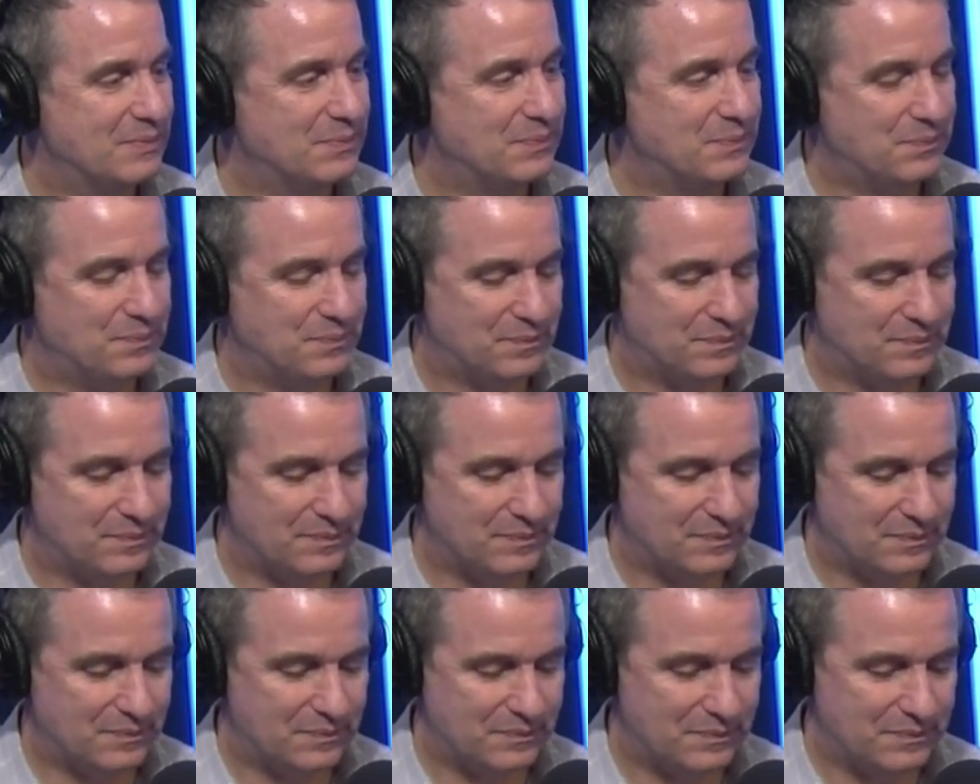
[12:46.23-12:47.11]

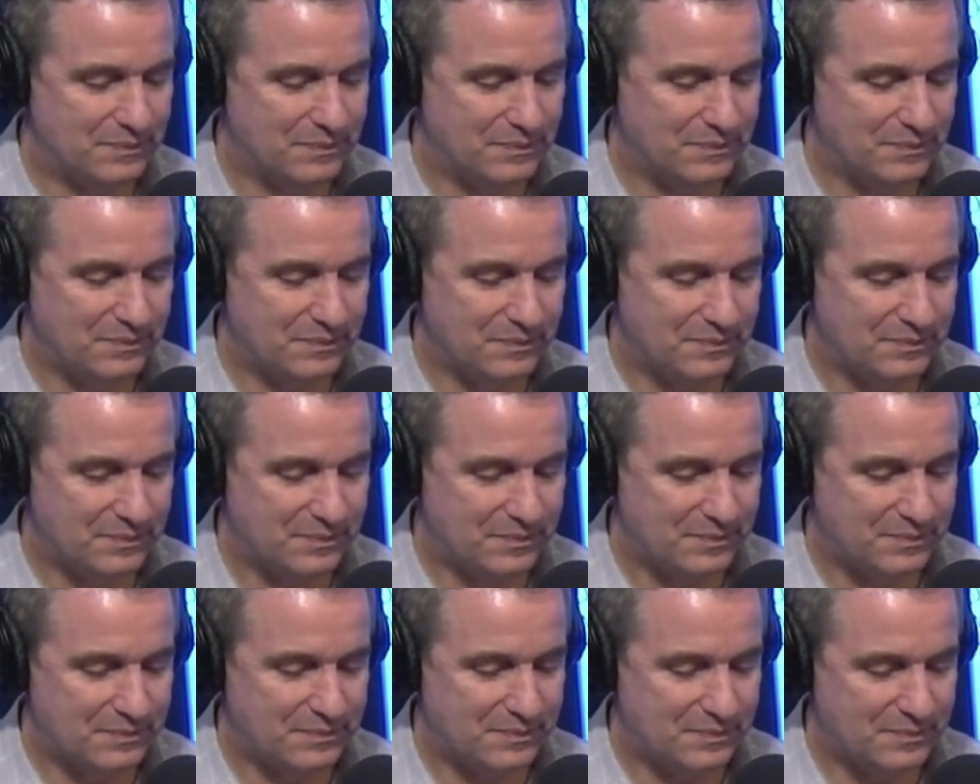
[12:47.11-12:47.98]

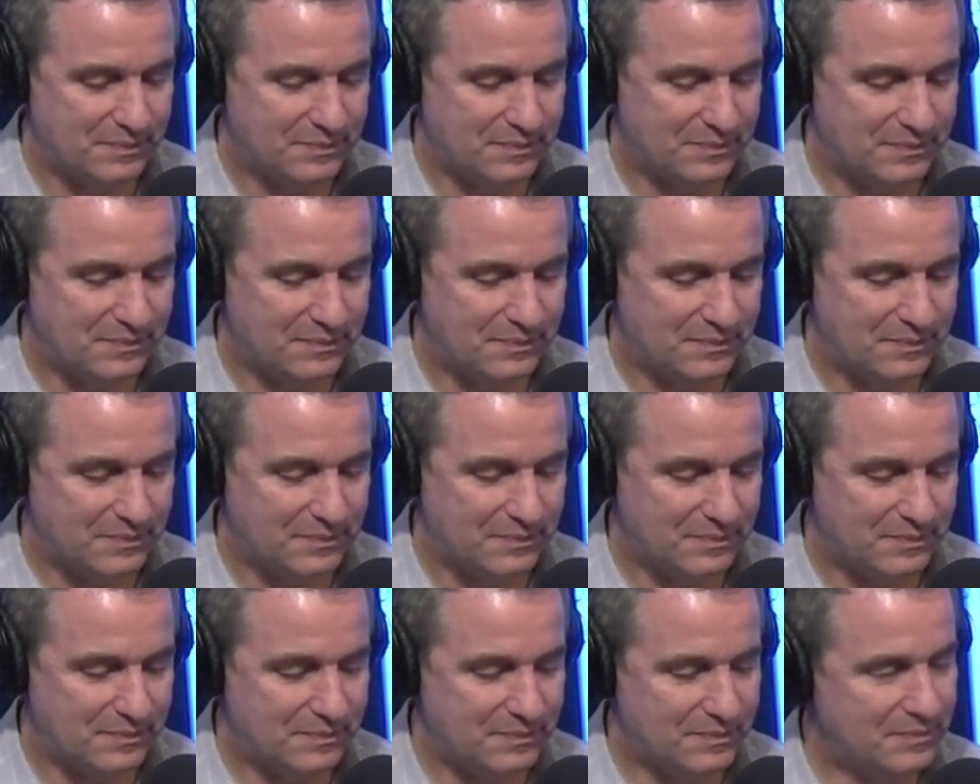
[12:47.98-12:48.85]

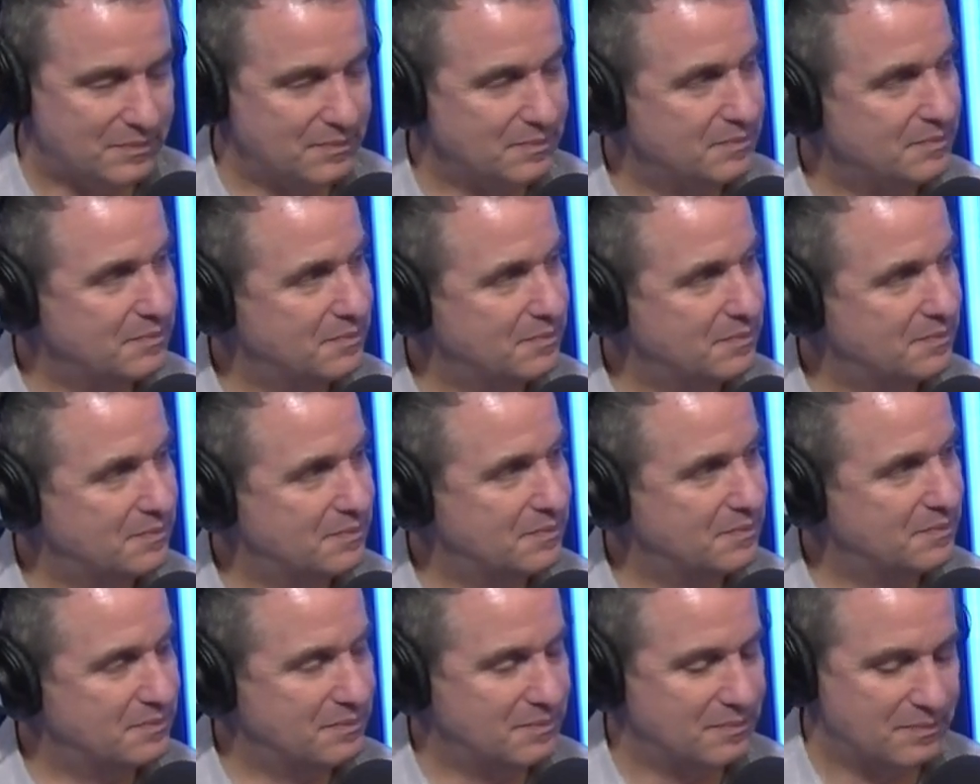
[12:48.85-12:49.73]

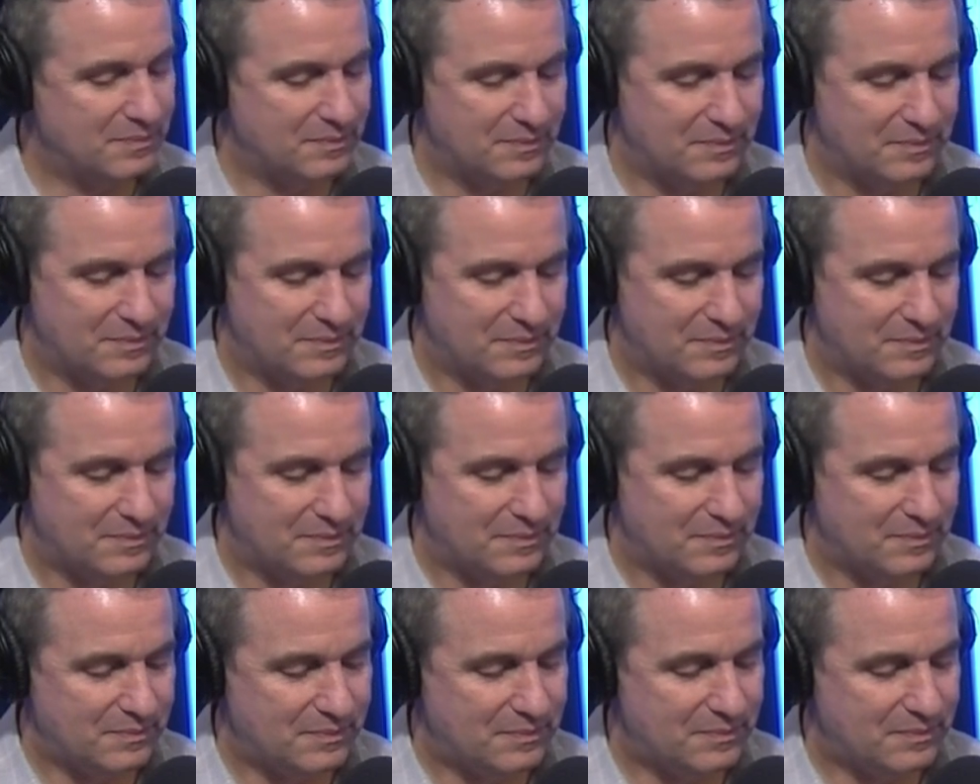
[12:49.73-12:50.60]

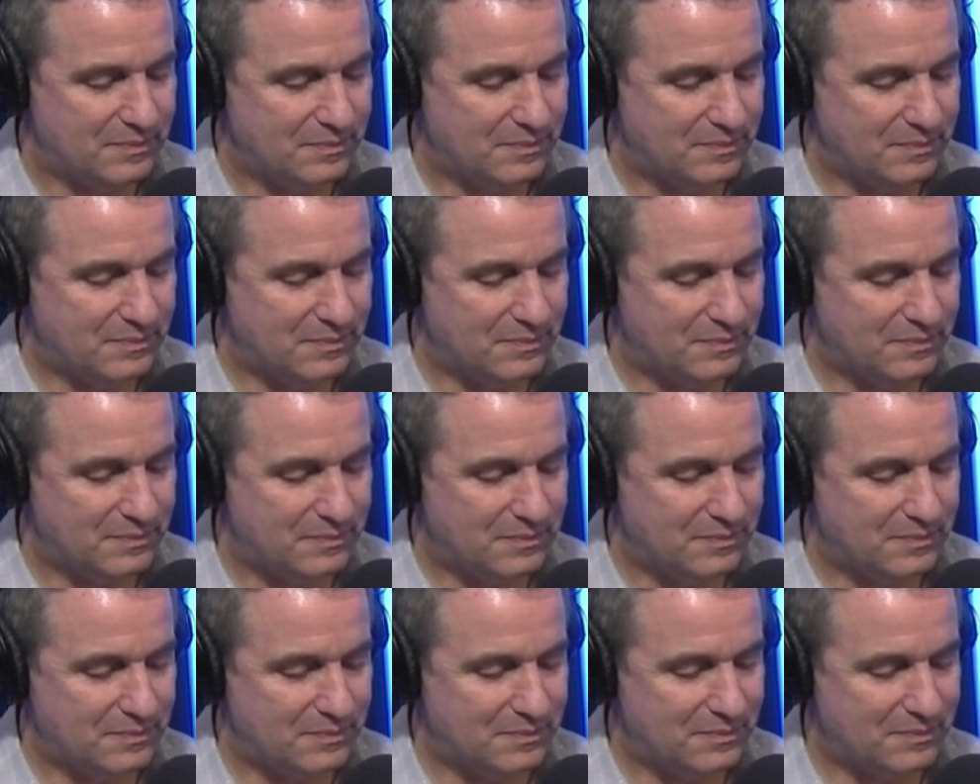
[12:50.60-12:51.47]

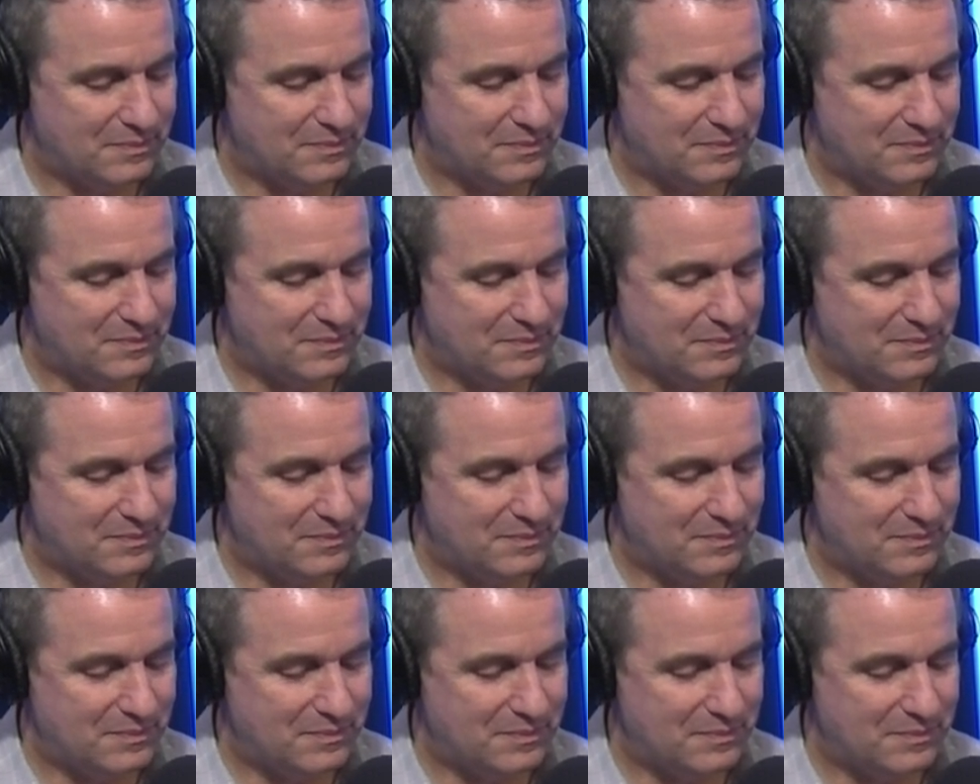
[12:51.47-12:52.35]

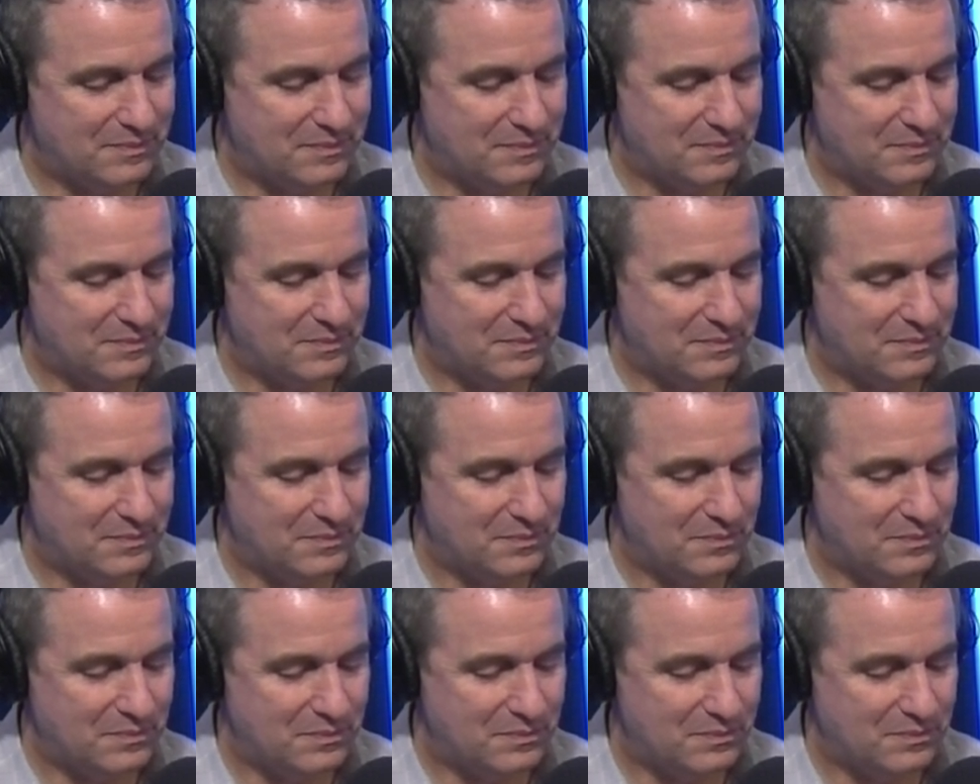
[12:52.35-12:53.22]

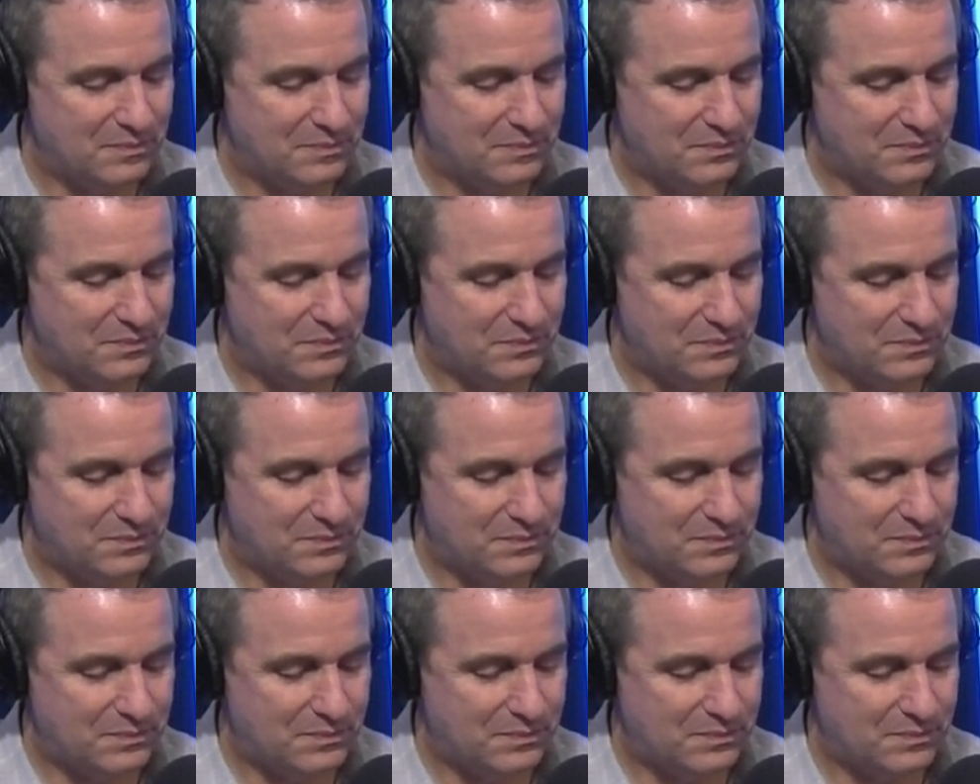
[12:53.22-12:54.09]

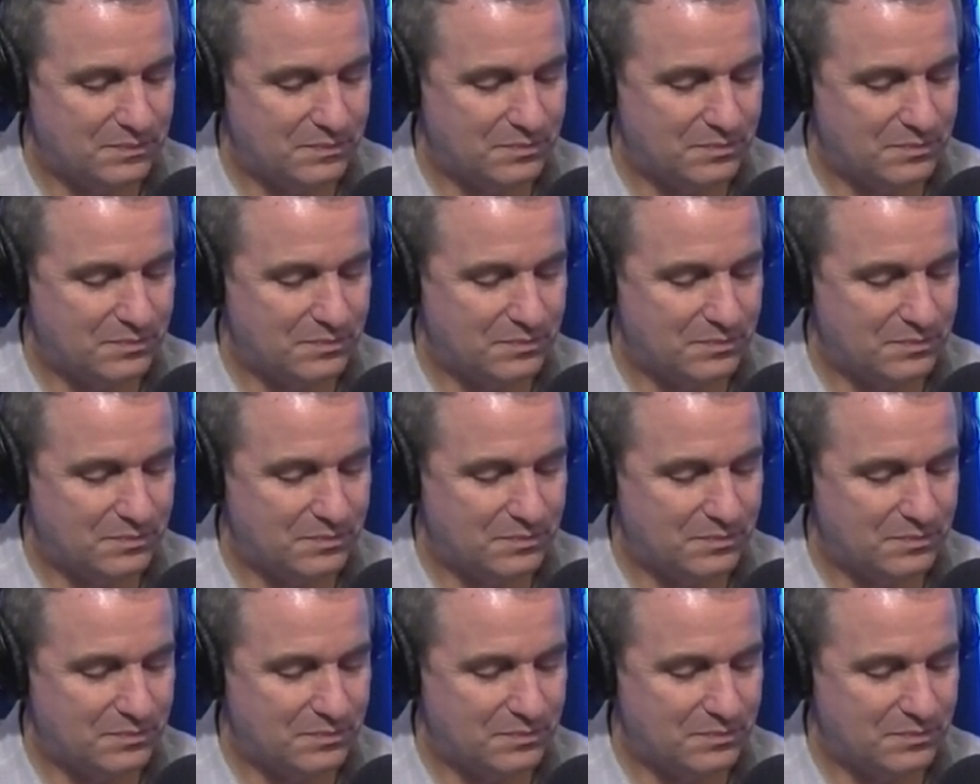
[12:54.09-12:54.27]
(silent)